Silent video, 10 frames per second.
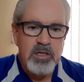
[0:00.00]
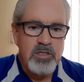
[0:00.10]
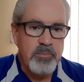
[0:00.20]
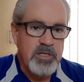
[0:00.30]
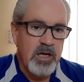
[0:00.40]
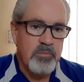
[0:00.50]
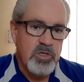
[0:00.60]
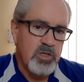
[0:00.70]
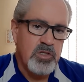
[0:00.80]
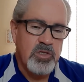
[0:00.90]
Sometimes
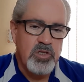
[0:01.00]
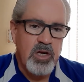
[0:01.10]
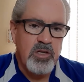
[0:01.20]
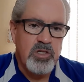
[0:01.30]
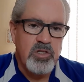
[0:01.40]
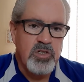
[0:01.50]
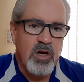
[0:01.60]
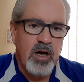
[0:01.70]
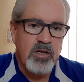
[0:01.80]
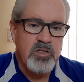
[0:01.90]
just changing
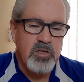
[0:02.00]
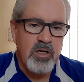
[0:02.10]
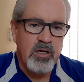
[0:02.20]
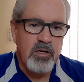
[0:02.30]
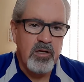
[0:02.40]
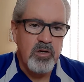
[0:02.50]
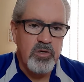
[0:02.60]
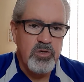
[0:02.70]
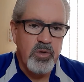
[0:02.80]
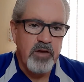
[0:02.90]
socks
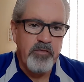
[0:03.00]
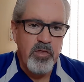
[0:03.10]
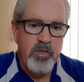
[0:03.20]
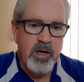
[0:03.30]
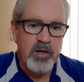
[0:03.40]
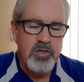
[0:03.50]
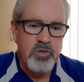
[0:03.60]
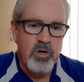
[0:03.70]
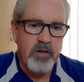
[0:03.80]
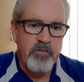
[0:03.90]
to a different thickness
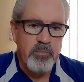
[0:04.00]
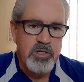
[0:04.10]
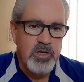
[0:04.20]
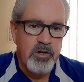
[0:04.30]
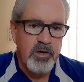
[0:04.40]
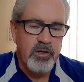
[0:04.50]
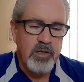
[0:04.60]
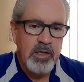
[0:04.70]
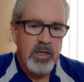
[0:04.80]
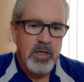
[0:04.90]
or different material